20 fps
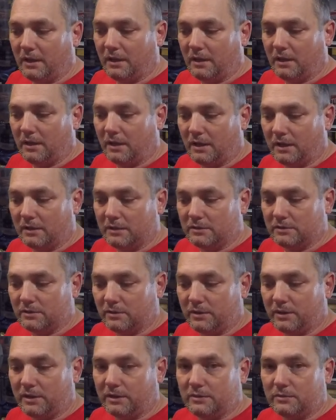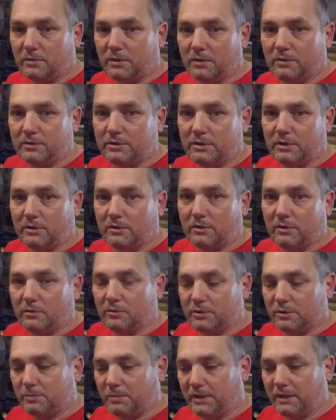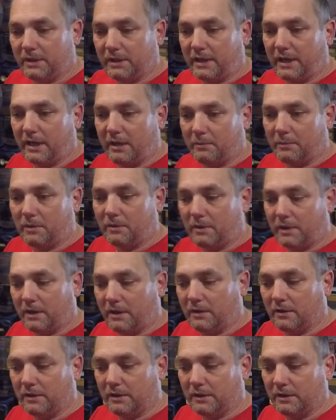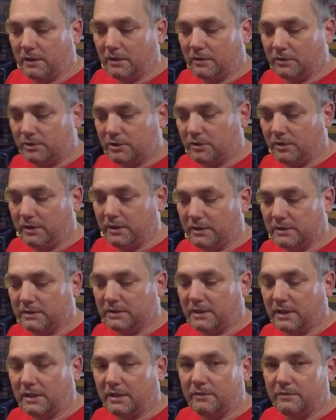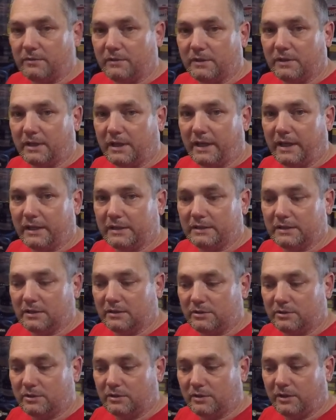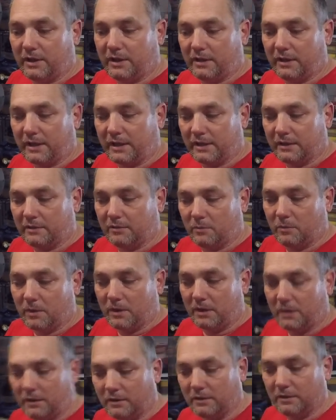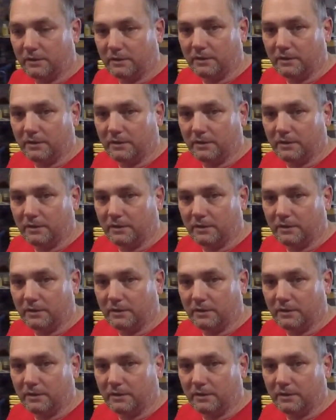Alright, so here's what I'm going to show. I'm going to spin the camera around and I'll show you inside the front hatch and I'll show you how I got the wire hooked